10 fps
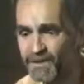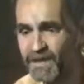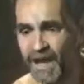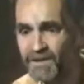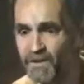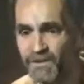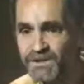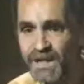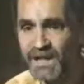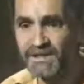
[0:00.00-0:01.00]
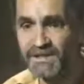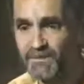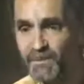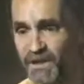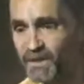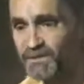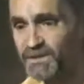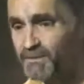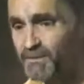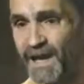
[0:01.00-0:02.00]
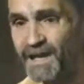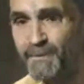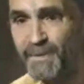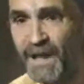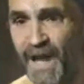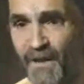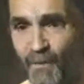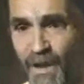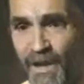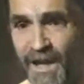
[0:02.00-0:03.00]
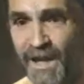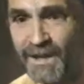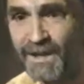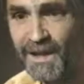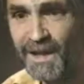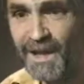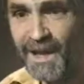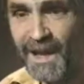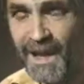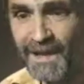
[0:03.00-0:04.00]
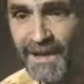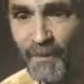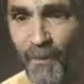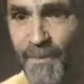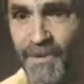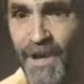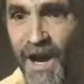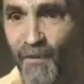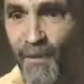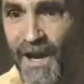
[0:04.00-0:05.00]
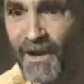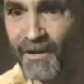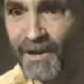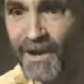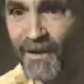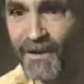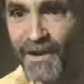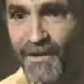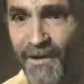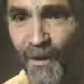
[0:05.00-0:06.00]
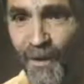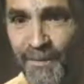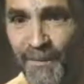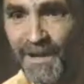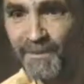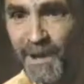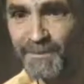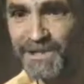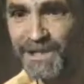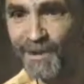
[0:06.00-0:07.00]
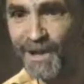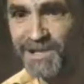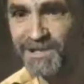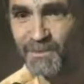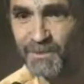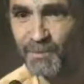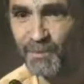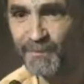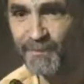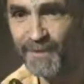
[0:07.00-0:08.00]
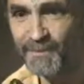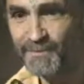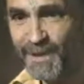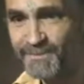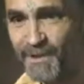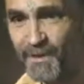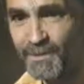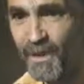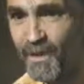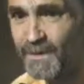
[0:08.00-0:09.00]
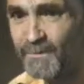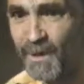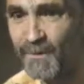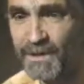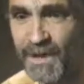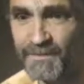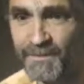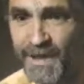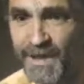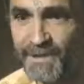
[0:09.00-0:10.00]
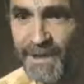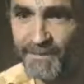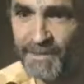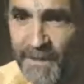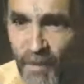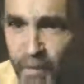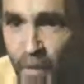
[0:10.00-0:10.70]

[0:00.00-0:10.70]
Everything I do or say, it just becomes a Magnum PI on one hand, and Robert Conrad on the other, going in my, I'm a secret agent for the Rubelflam, the Banflams, and all that Robert Flam dance to